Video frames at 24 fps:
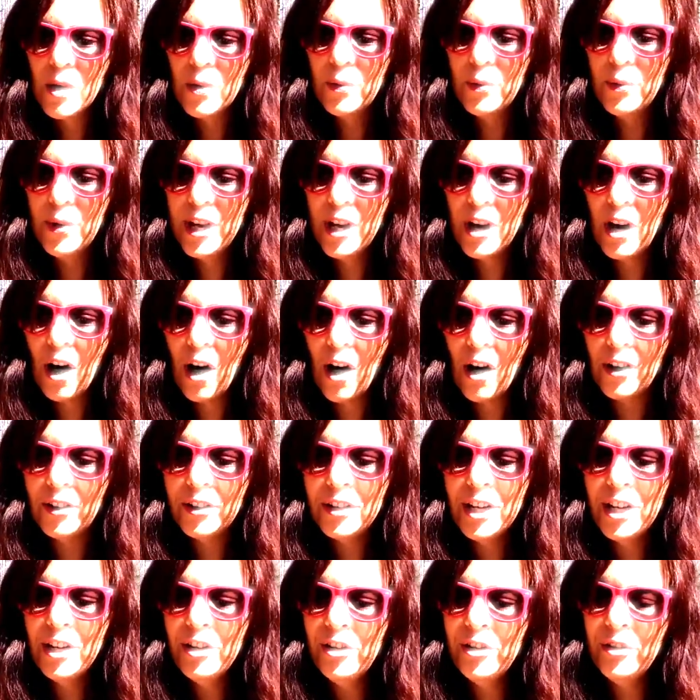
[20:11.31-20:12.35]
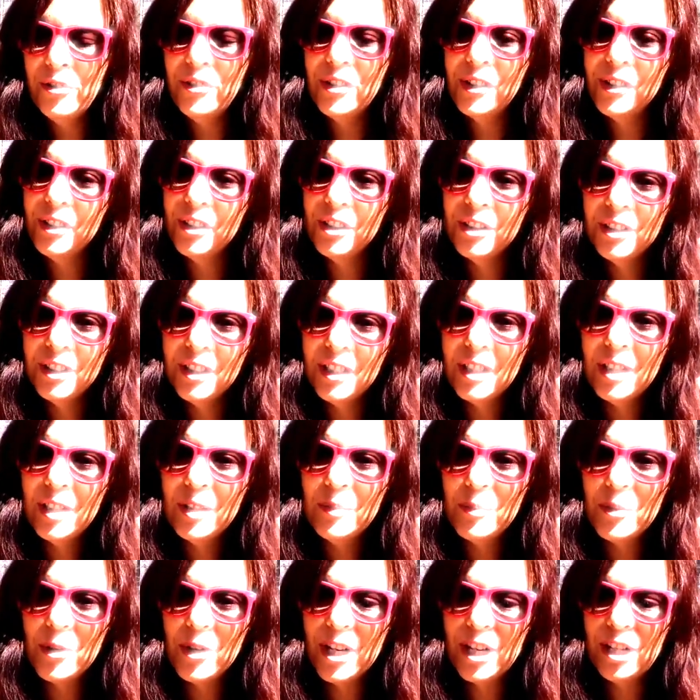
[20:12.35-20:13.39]
We all can use a little
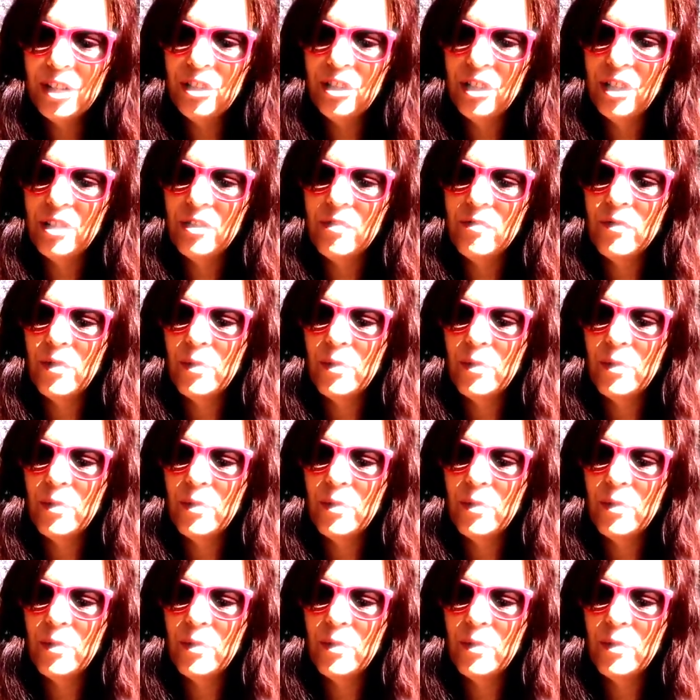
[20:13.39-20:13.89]
inspiration